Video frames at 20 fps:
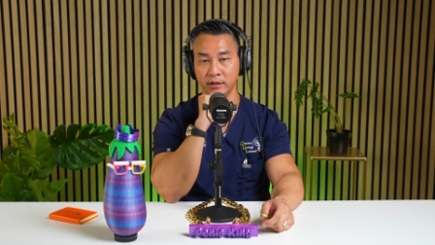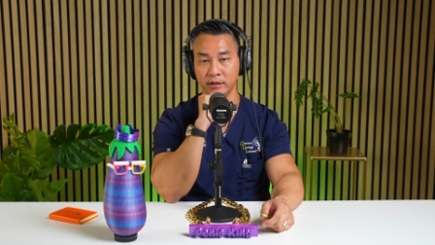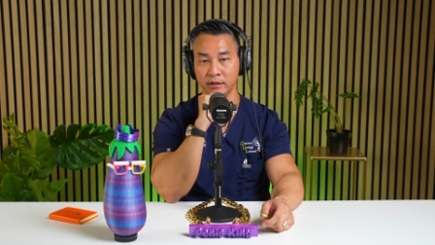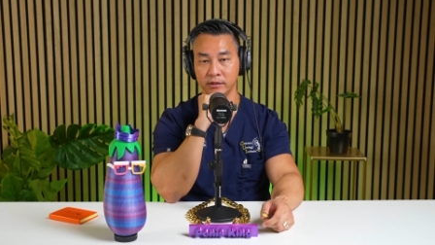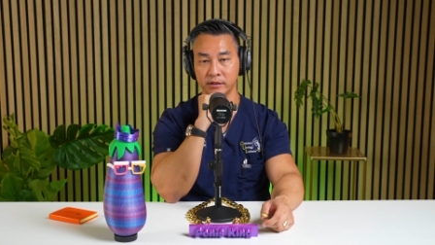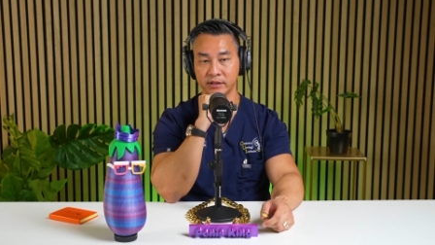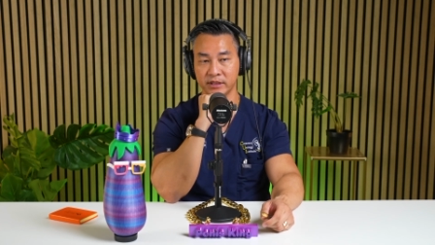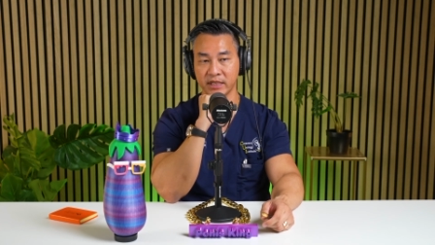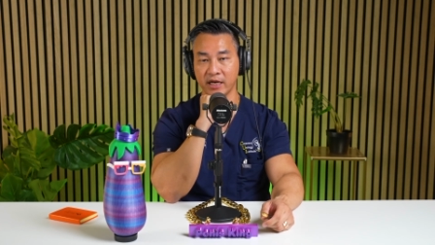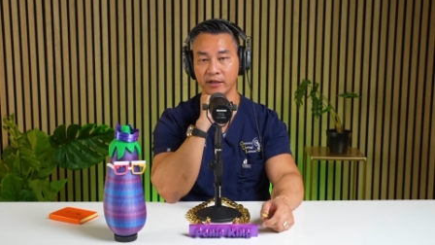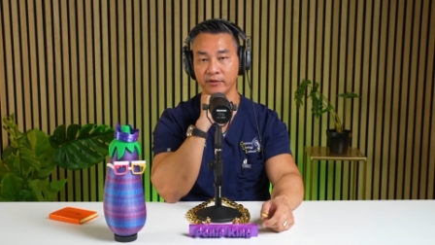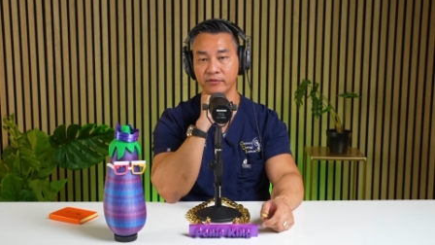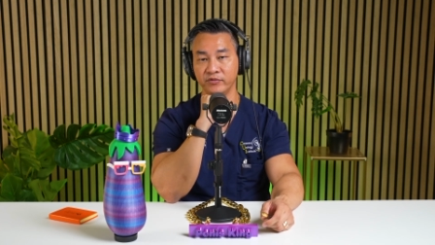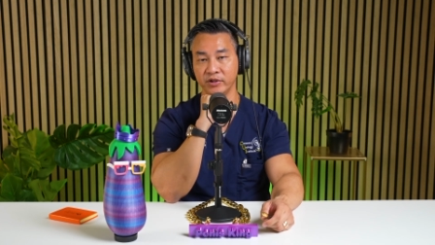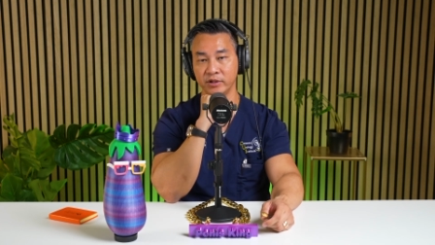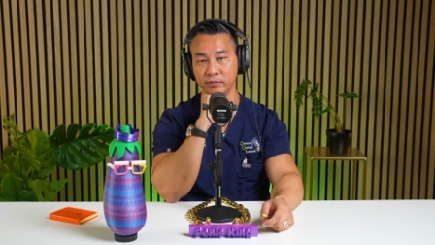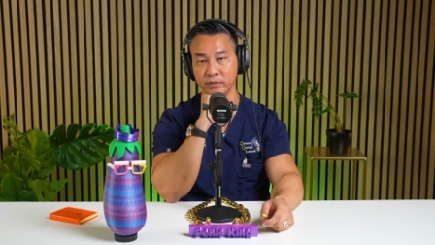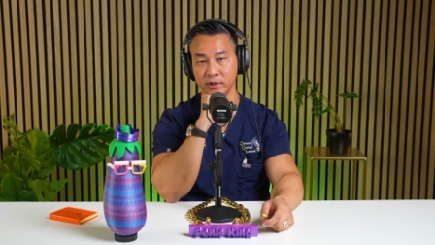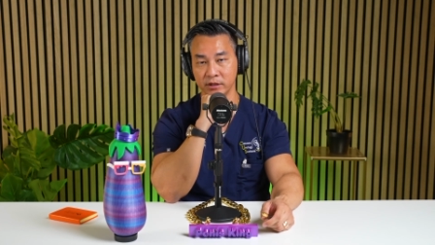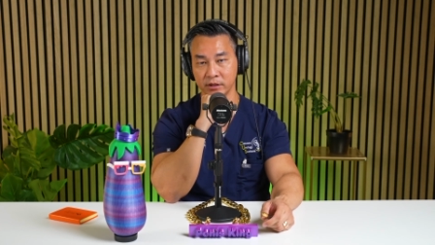South
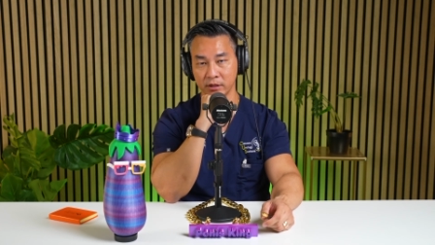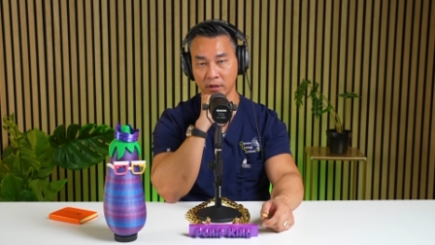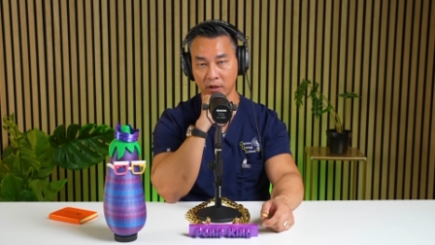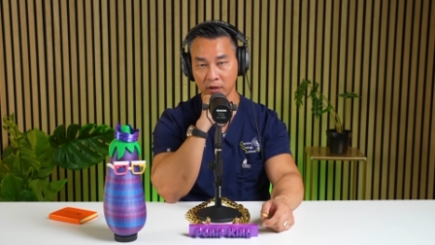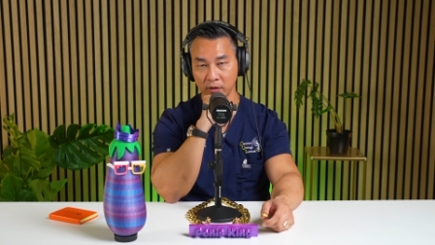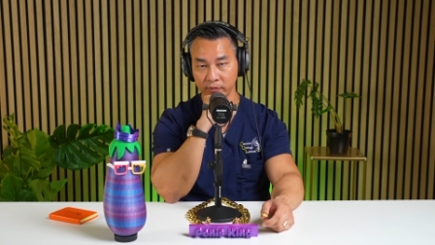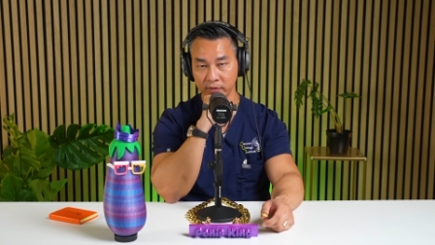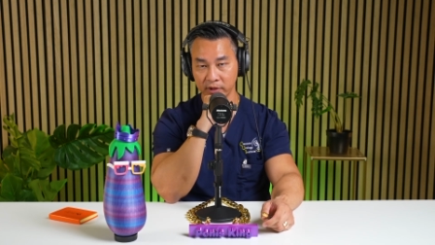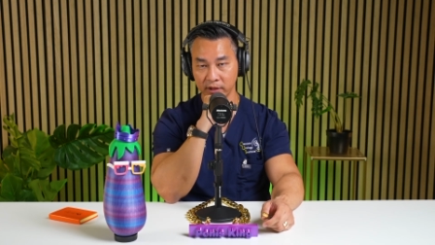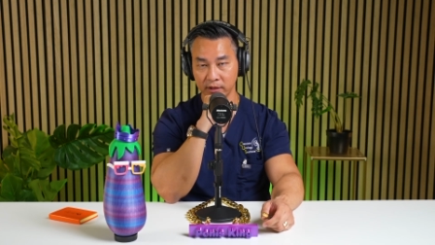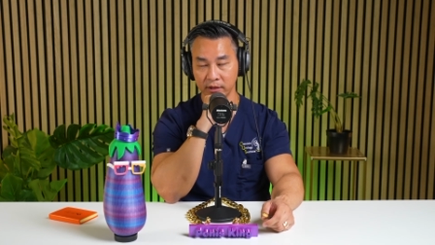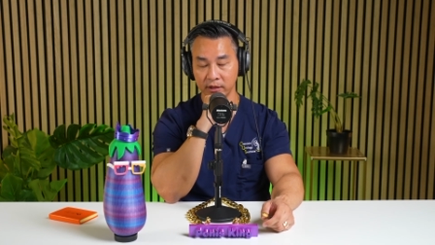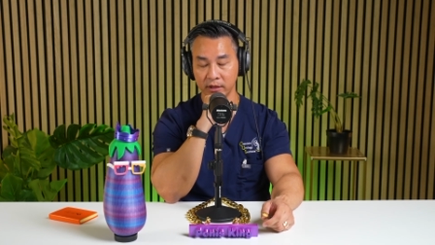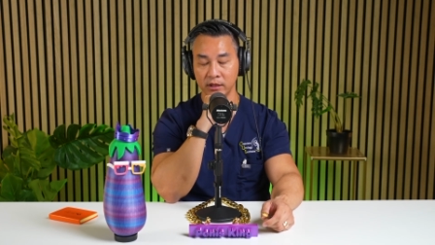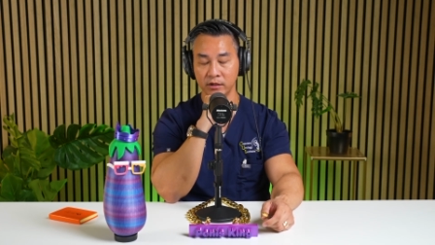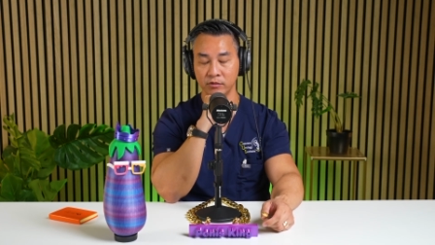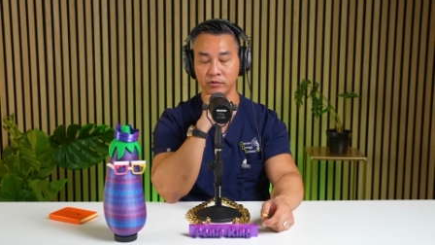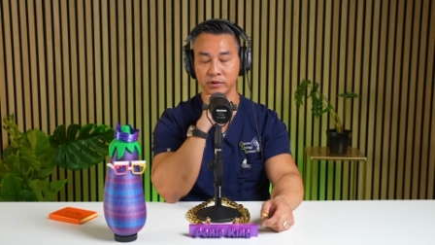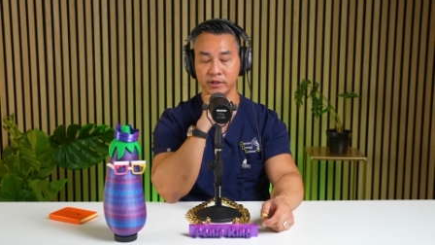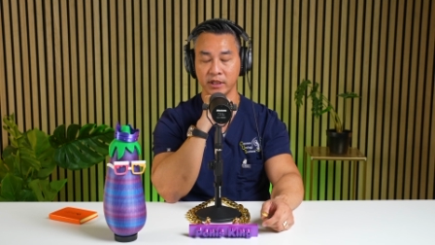Vietnamese Army,
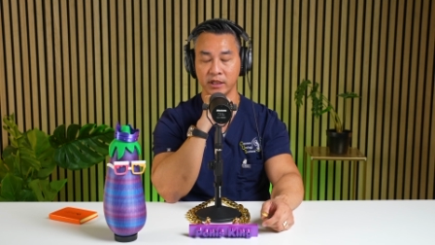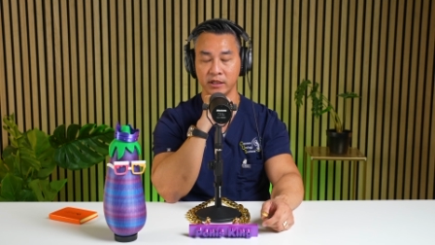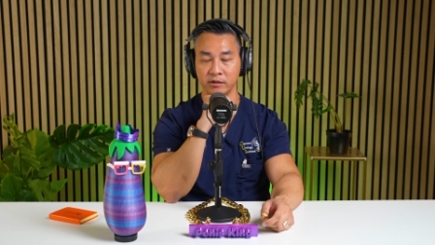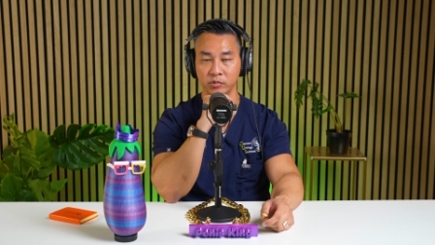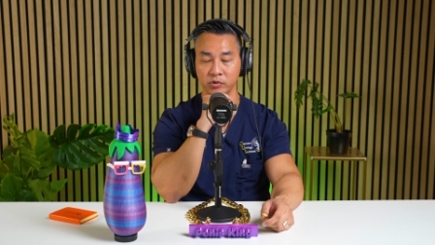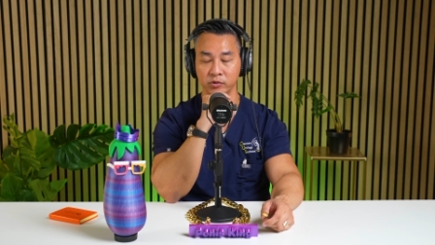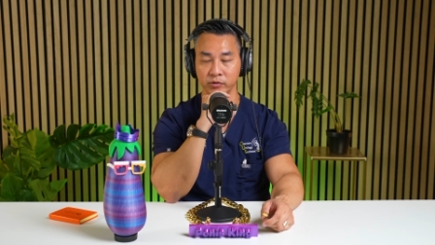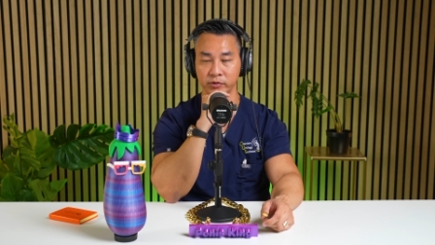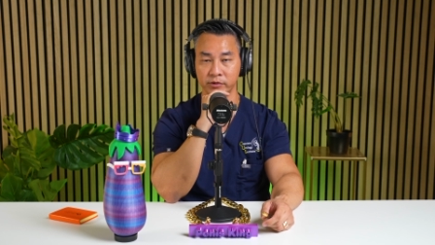he was able